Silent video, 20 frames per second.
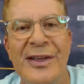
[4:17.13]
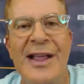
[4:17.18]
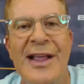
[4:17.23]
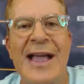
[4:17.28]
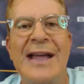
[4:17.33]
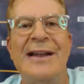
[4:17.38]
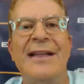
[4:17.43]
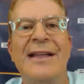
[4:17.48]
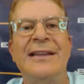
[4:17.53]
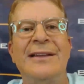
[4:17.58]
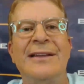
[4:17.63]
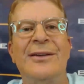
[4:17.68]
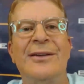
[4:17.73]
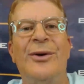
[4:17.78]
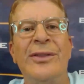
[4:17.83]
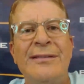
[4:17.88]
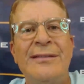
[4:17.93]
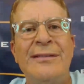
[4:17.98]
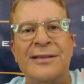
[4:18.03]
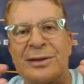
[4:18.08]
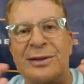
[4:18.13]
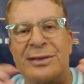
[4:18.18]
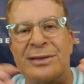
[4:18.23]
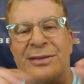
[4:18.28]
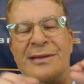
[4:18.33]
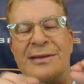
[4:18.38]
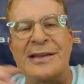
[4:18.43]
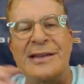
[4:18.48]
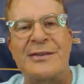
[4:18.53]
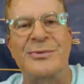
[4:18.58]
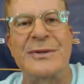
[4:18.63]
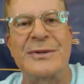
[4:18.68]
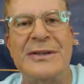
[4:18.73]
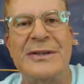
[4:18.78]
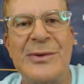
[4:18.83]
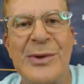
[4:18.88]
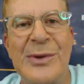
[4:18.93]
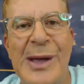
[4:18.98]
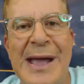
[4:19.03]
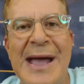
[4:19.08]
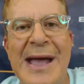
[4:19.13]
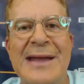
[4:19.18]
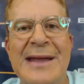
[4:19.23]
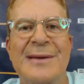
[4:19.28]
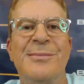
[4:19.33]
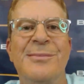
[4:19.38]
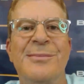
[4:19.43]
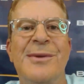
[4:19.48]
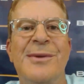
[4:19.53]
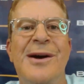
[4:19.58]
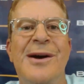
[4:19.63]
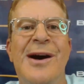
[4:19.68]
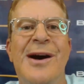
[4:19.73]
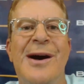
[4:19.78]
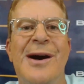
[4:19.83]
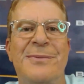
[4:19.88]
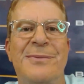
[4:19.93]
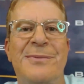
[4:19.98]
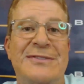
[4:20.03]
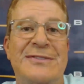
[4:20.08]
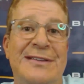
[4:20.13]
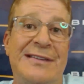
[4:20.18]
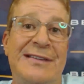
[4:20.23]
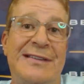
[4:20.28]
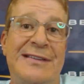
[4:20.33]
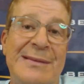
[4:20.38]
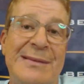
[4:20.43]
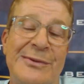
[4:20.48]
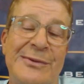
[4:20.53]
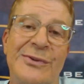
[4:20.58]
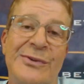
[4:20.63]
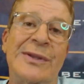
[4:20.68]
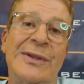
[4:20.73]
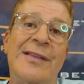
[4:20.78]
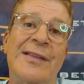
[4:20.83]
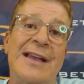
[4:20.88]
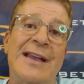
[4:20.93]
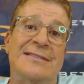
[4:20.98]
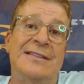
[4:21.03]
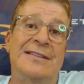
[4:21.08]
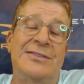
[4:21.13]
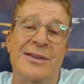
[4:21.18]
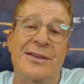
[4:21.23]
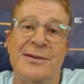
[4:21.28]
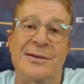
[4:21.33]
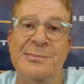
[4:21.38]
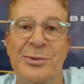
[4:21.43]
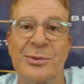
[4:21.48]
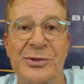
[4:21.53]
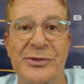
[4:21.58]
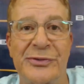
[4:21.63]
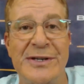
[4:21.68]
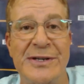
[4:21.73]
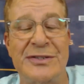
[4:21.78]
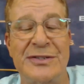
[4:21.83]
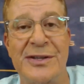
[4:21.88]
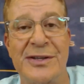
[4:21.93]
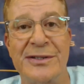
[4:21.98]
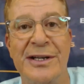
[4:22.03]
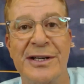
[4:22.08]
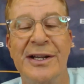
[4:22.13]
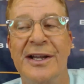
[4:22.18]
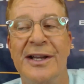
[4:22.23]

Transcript: And I think all these little things, when you add them up, is a team that really likes each other and pulls for each other.